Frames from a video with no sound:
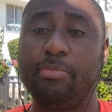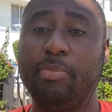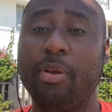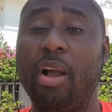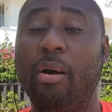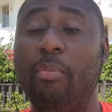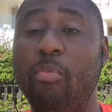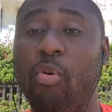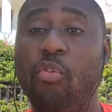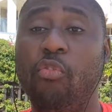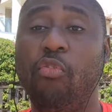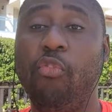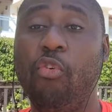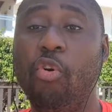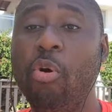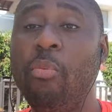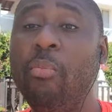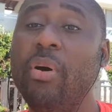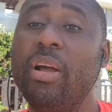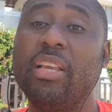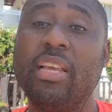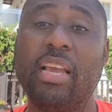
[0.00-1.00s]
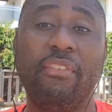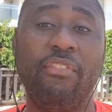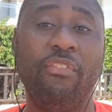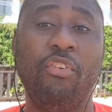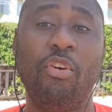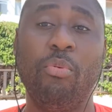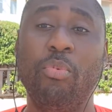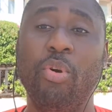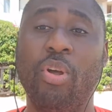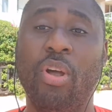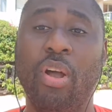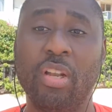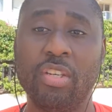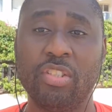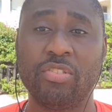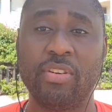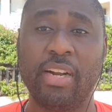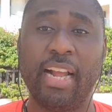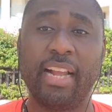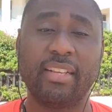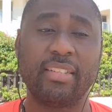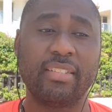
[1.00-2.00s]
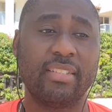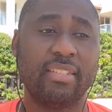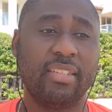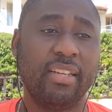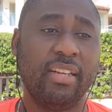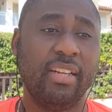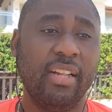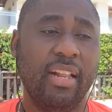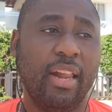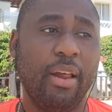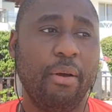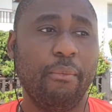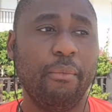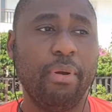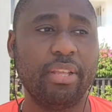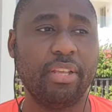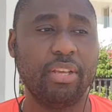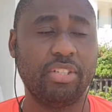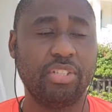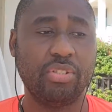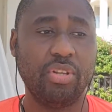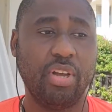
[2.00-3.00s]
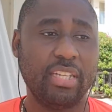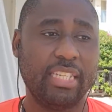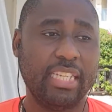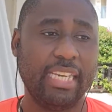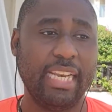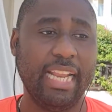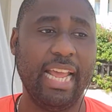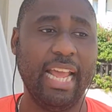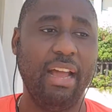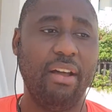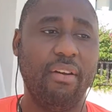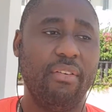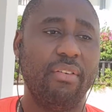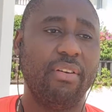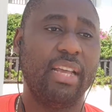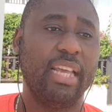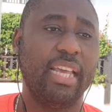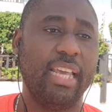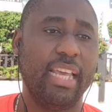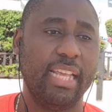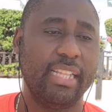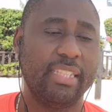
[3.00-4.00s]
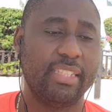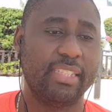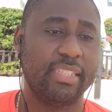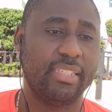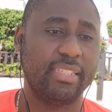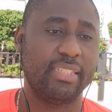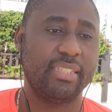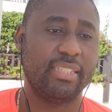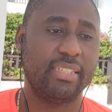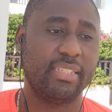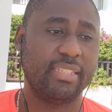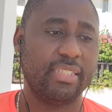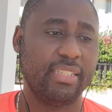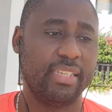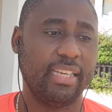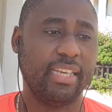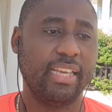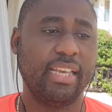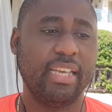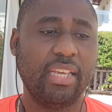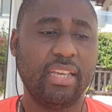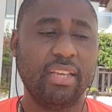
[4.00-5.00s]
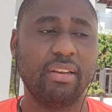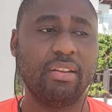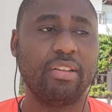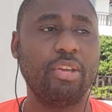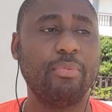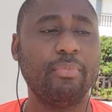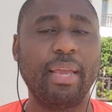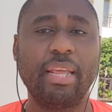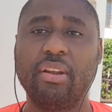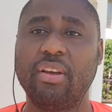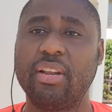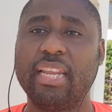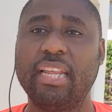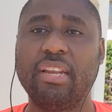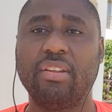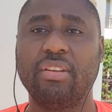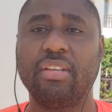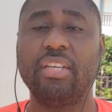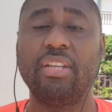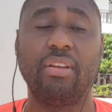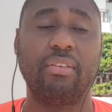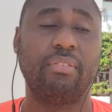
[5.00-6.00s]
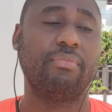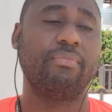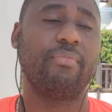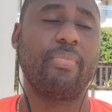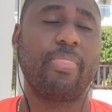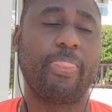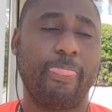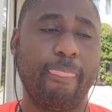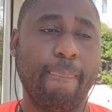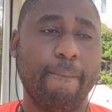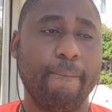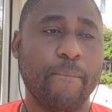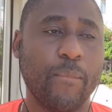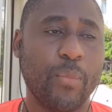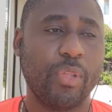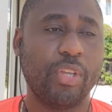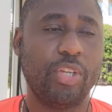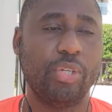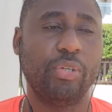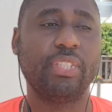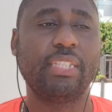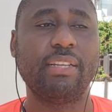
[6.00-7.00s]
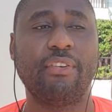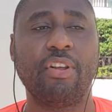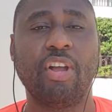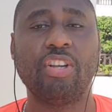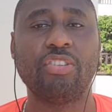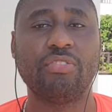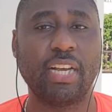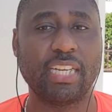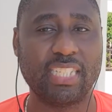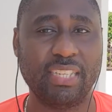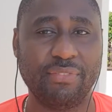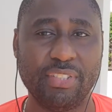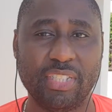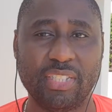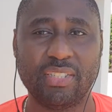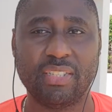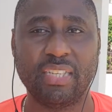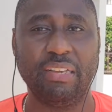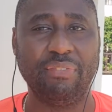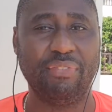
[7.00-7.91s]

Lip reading: become more formal. You have formal contracts. When you're starting out, it's, you may not need, you should always have contracts if it's